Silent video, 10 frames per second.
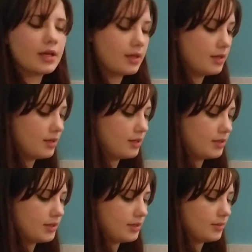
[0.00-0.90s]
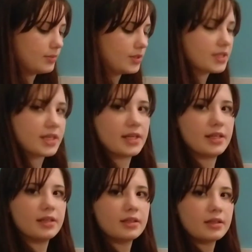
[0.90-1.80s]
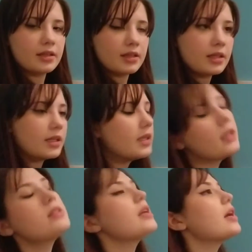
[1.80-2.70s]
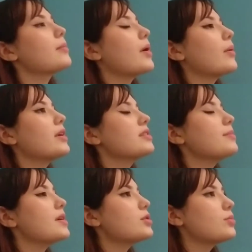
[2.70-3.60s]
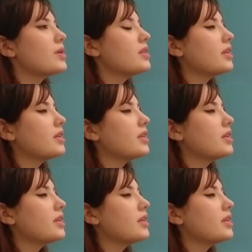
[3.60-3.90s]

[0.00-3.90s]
So I'm just gonna take my waist measurement.